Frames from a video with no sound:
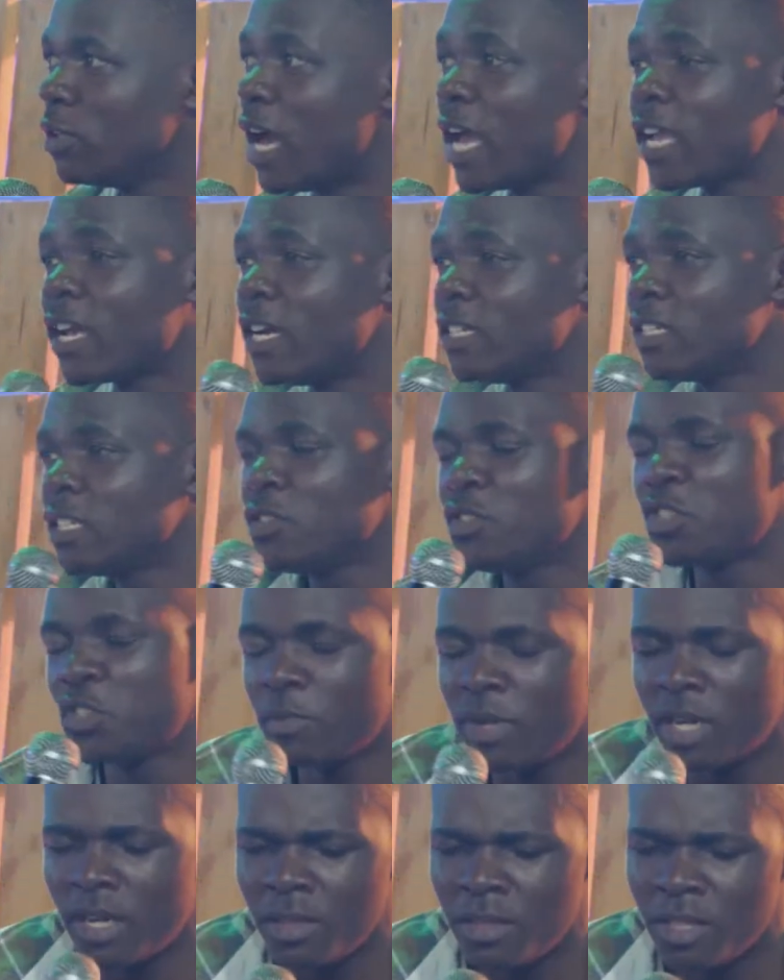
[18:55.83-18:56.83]
I can tell you,
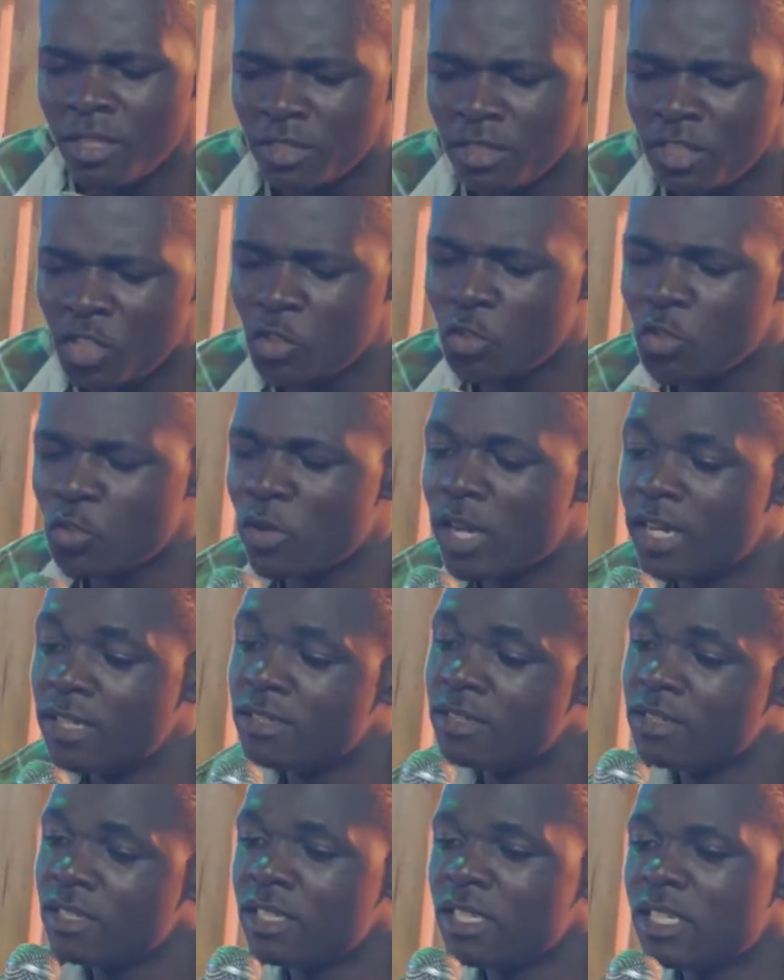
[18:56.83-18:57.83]
Shiva, that the issues we are
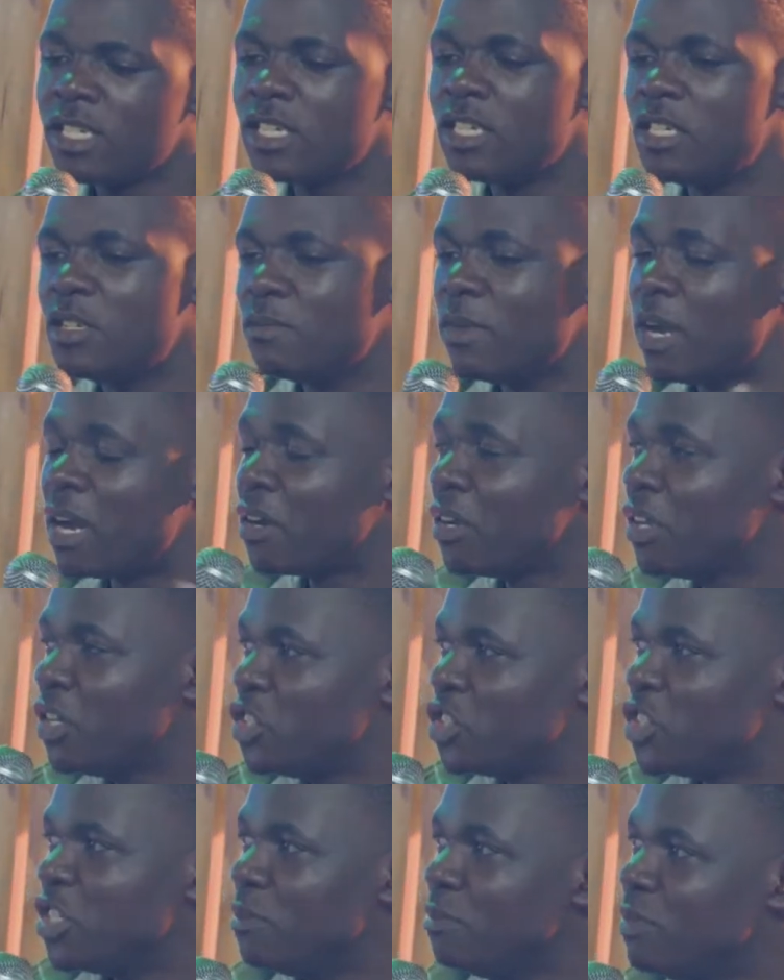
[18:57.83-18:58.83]
seeing in
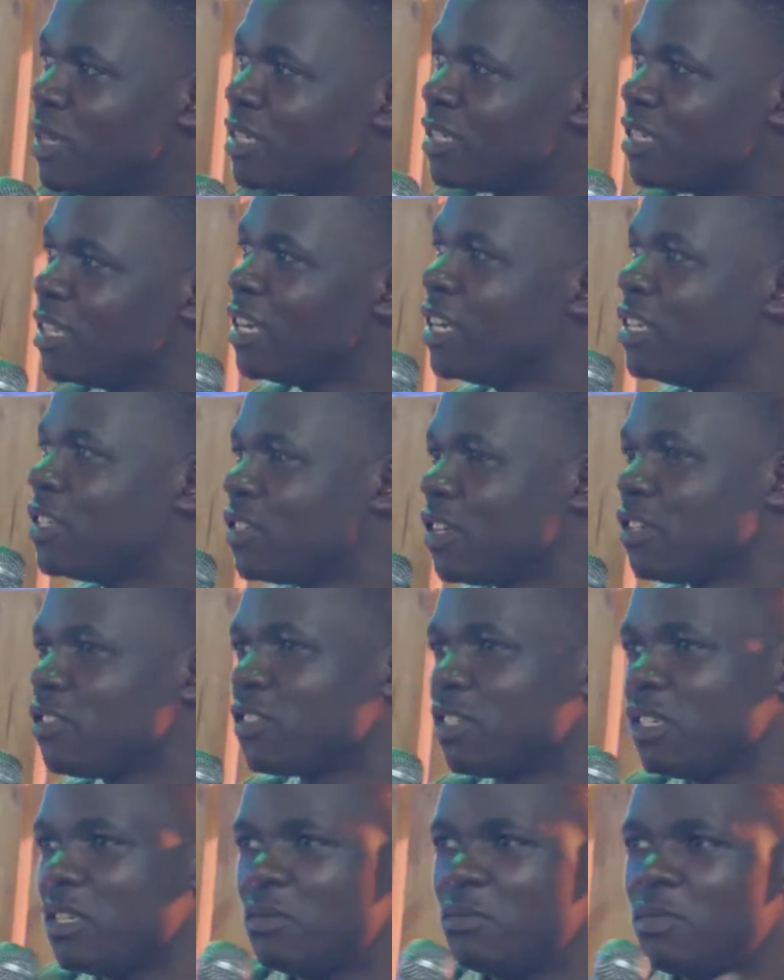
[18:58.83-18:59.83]
marriage, in
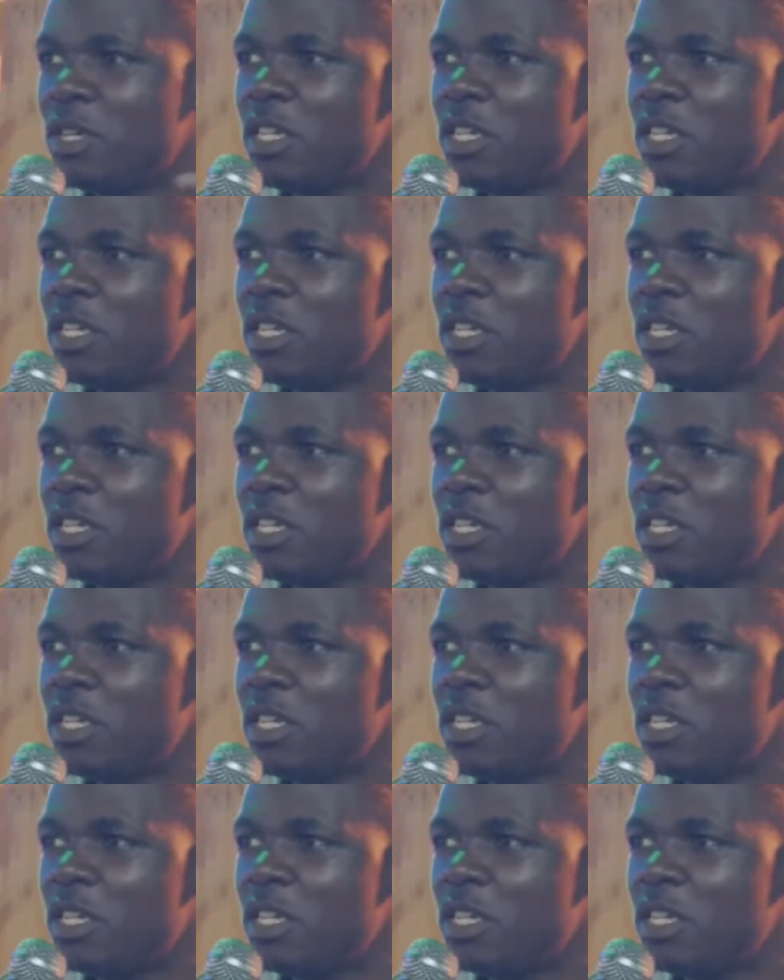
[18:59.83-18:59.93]
businesses, in